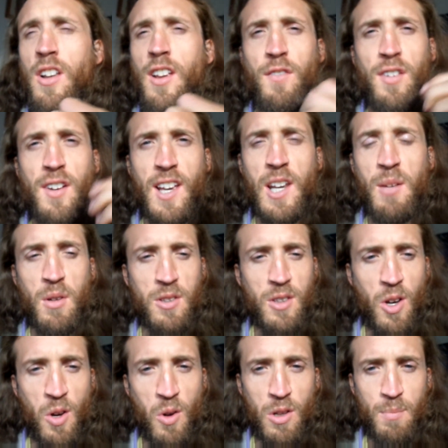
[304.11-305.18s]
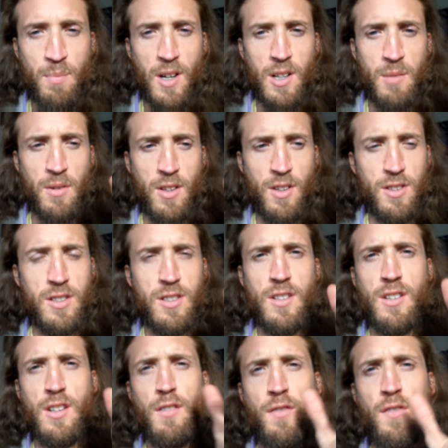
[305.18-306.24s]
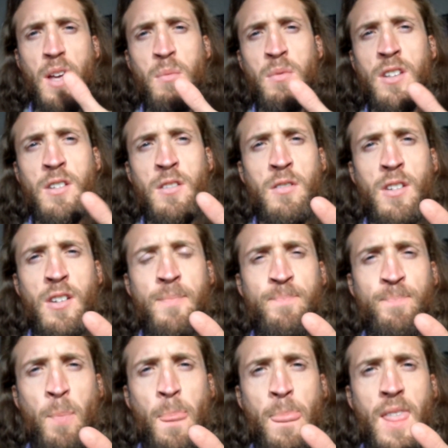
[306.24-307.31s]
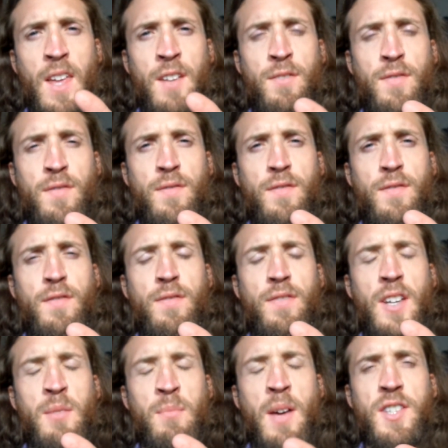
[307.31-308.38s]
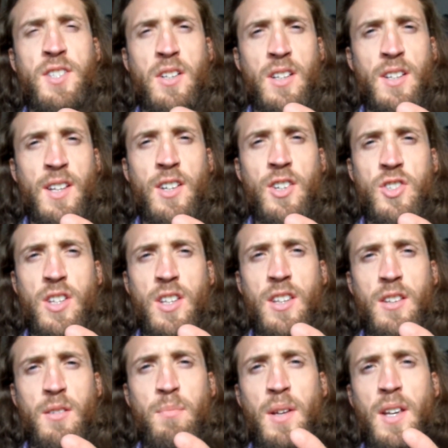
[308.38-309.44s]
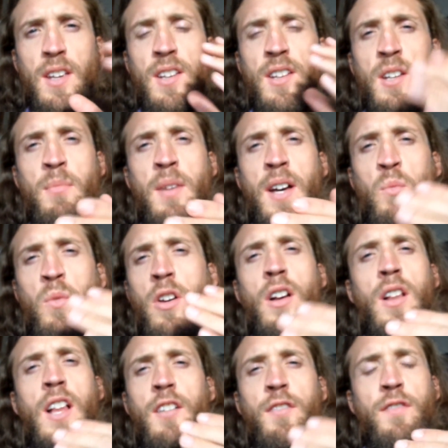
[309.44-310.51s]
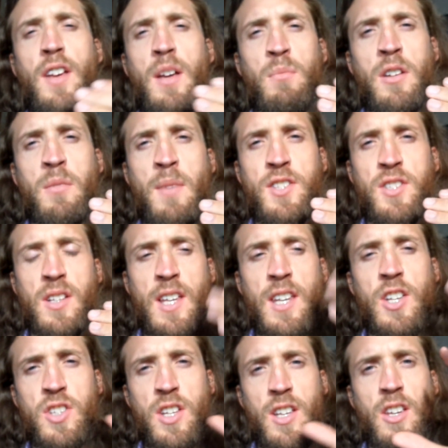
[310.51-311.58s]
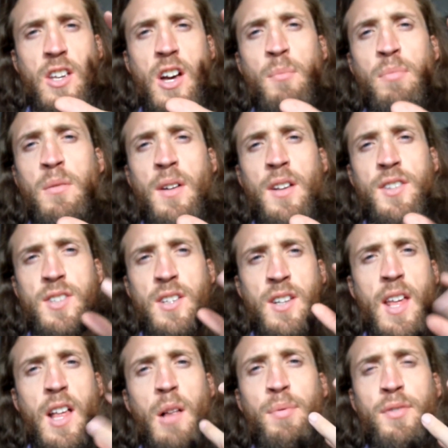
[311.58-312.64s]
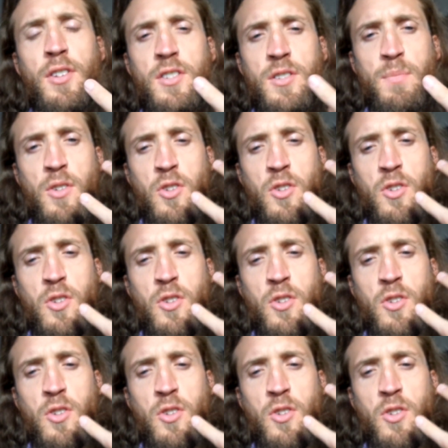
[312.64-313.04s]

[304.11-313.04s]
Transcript: Like, forget about the whole part, because the feminine and masculine energy, be it in a we all have feminine and masculine energy, it complements and it helps us